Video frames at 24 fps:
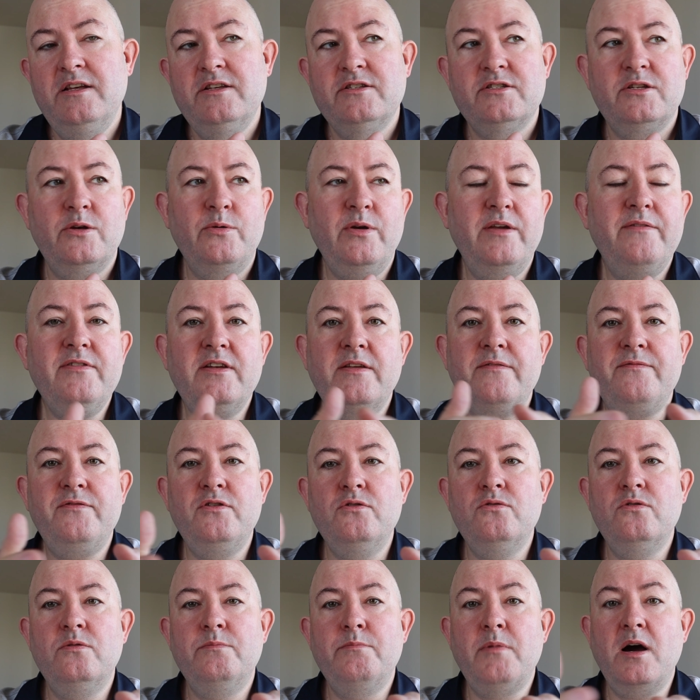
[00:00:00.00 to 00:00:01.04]
So even if
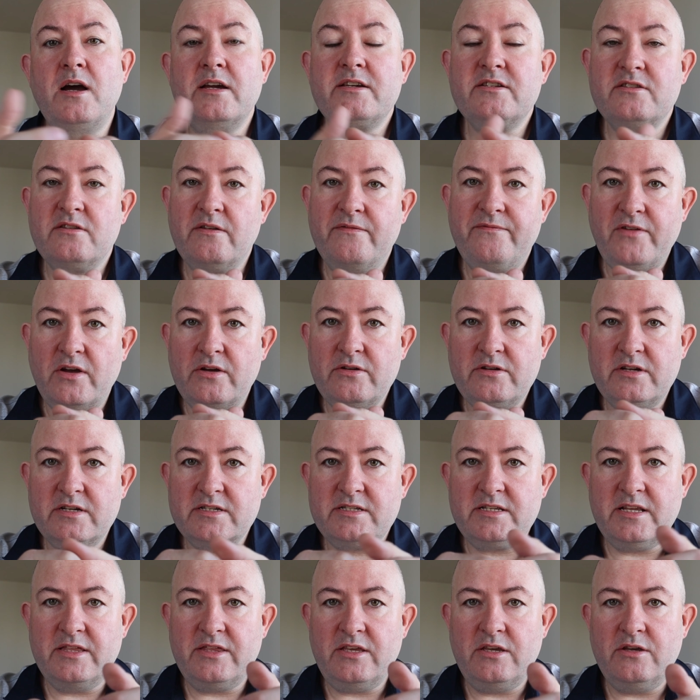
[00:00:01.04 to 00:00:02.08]
you're Microsoft
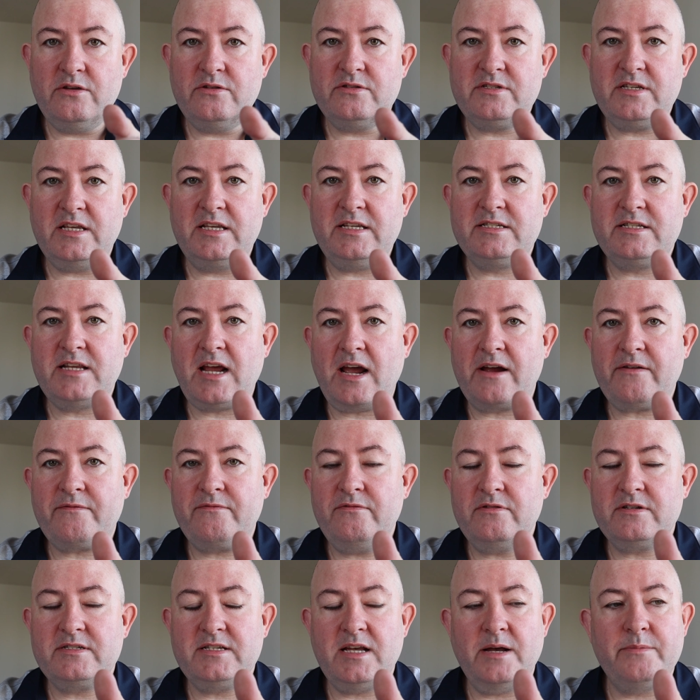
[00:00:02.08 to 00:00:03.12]
focused in the UC stack,
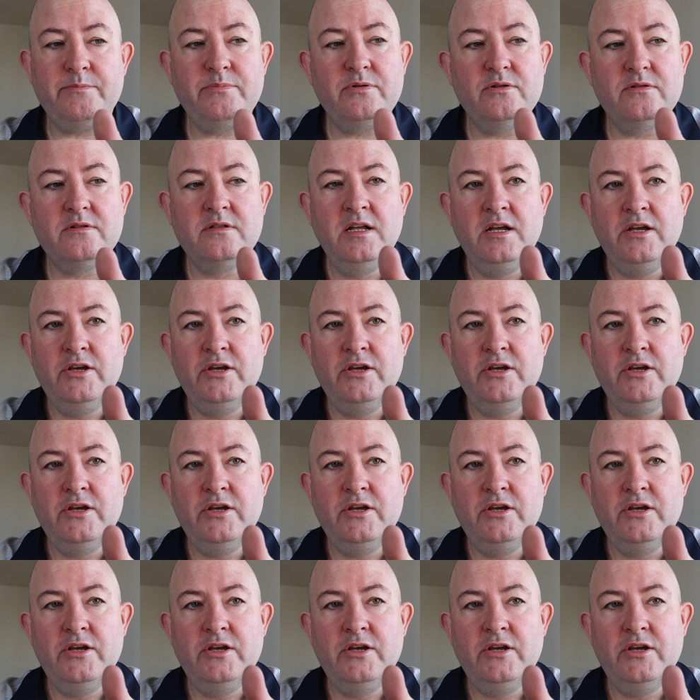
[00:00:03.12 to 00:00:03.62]
for example,